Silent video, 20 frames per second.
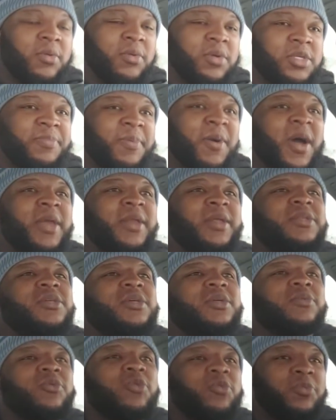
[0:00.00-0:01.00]
responded
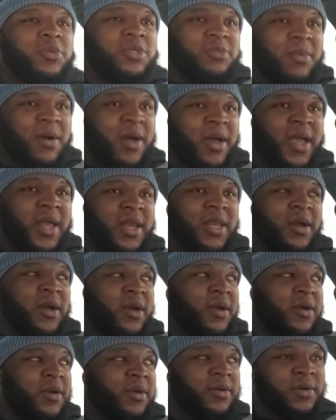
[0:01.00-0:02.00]
to the rumors about Eddie
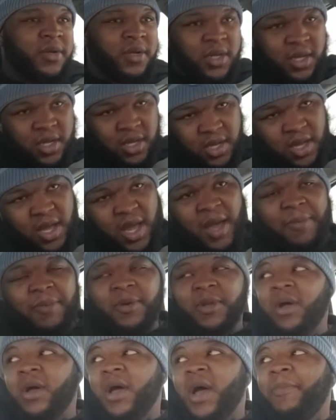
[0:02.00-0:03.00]
Hearn. I
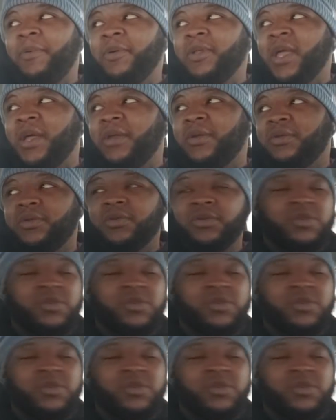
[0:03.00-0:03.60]
put that in the